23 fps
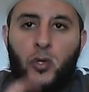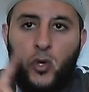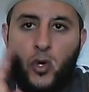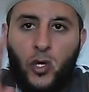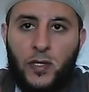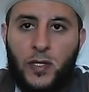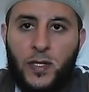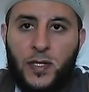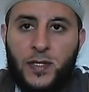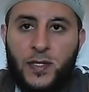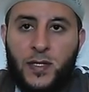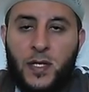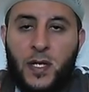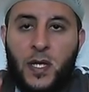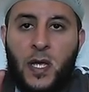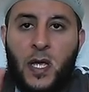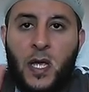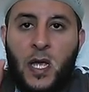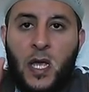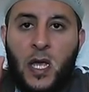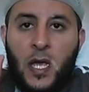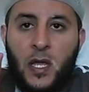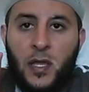Notice
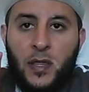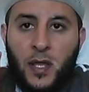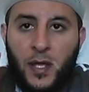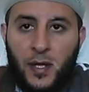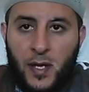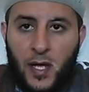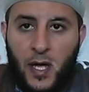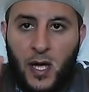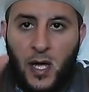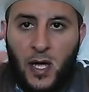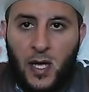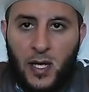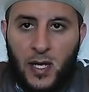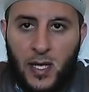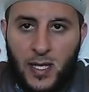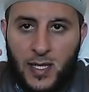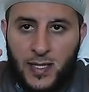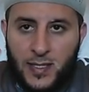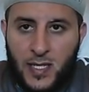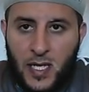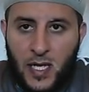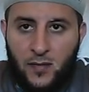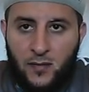the ra
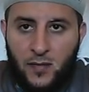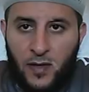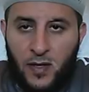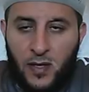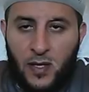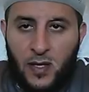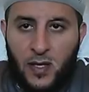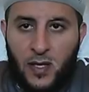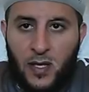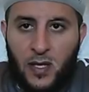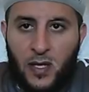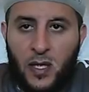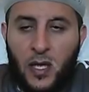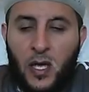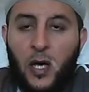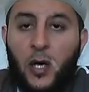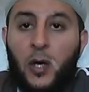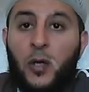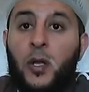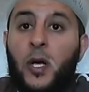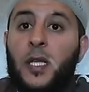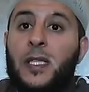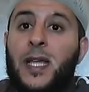is heavy.
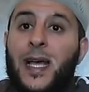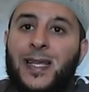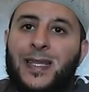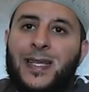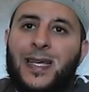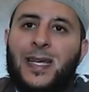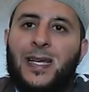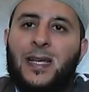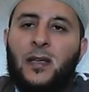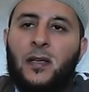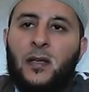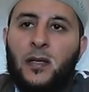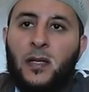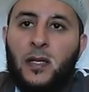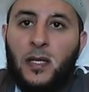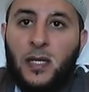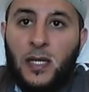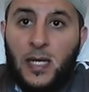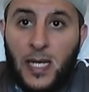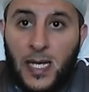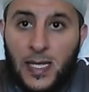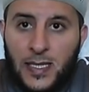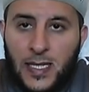Radad,
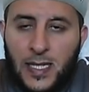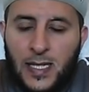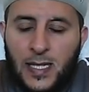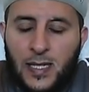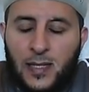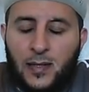ad.